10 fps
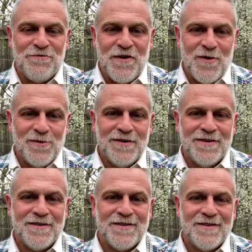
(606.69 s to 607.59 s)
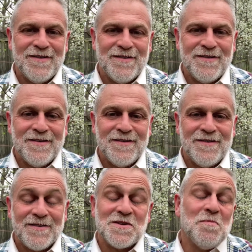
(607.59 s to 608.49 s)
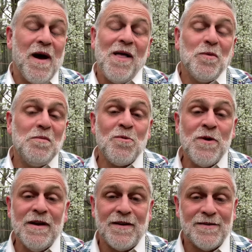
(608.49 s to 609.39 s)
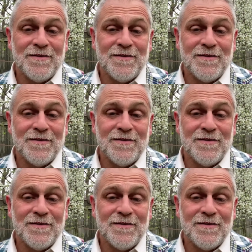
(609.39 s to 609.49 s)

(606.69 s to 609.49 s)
phone, the smile would be real.